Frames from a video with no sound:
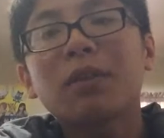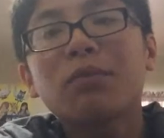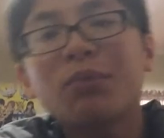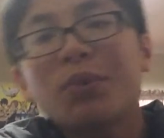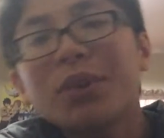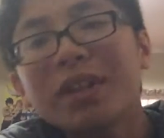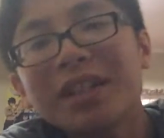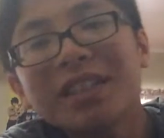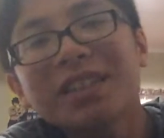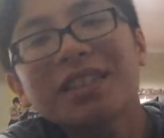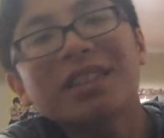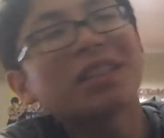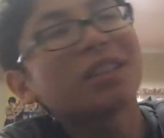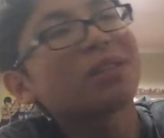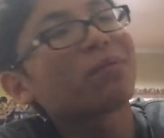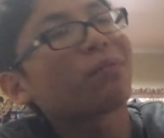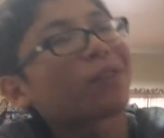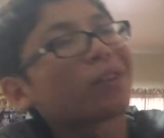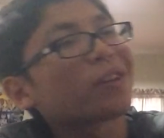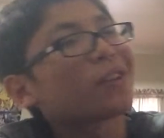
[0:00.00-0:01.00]

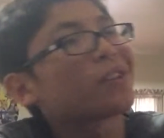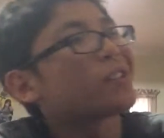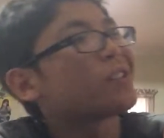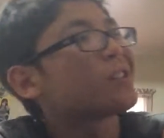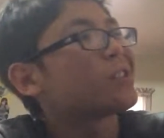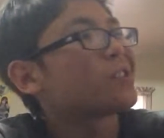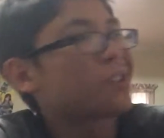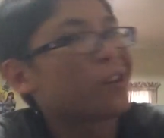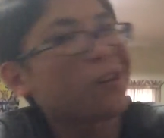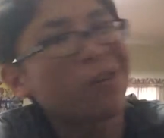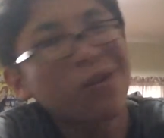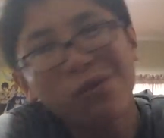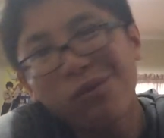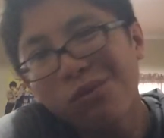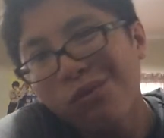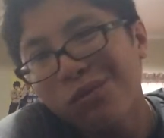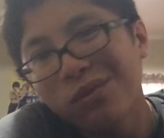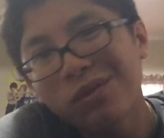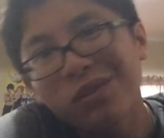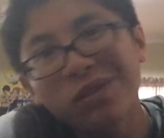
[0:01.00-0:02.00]
reasons for
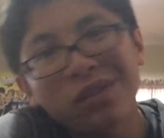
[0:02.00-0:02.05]
so